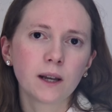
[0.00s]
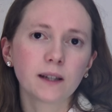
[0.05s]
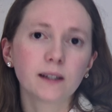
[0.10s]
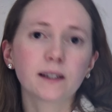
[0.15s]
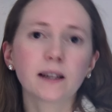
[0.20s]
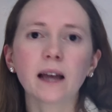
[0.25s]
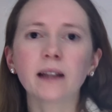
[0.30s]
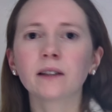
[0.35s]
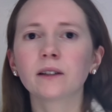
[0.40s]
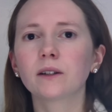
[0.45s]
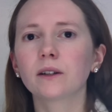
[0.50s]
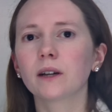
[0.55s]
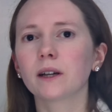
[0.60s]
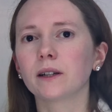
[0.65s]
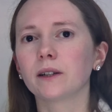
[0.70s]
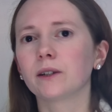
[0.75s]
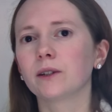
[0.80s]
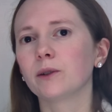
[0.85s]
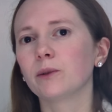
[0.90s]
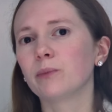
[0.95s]
Sent to
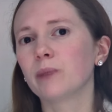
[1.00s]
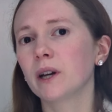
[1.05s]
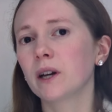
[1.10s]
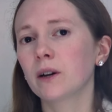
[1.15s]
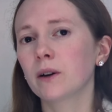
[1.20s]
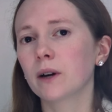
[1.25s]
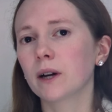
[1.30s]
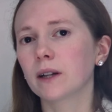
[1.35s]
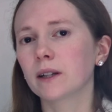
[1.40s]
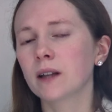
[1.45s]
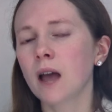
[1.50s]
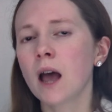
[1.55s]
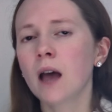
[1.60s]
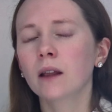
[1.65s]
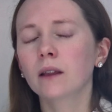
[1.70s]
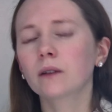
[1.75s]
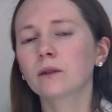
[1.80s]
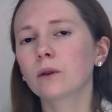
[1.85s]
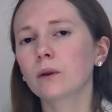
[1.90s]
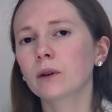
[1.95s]
his superiors,
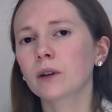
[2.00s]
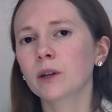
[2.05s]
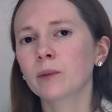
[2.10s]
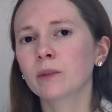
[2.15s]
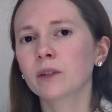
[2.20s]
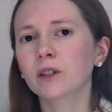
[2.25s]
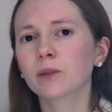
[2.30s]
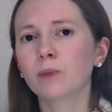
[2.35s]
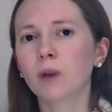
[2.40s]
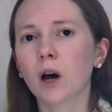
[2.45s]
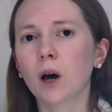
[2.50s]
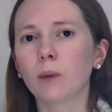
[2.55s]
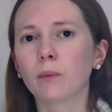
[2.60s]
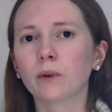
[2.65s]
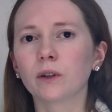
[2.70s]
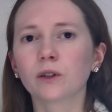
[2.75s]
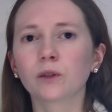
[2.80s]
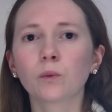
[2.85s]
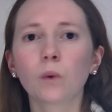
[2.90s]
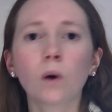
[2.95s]
the document's
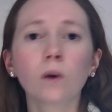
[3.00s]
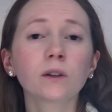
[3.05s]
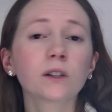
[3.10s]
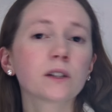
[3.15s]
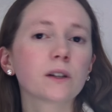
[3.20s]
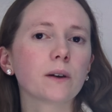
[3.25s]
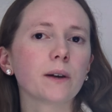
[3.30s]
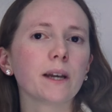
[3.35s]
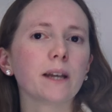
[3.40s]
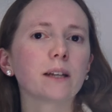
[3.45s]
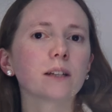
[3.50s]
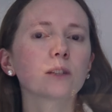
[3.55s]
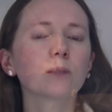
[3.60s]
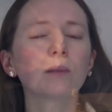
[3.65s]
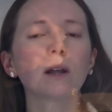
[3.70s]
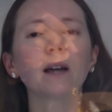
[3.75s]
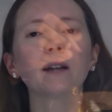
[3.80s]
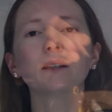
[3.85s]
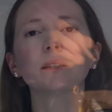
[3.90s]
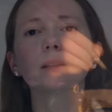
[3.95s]
purpose was, so he
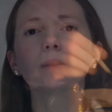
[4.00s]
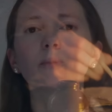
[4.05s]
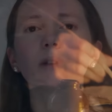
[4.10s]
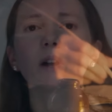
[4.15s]
explained in the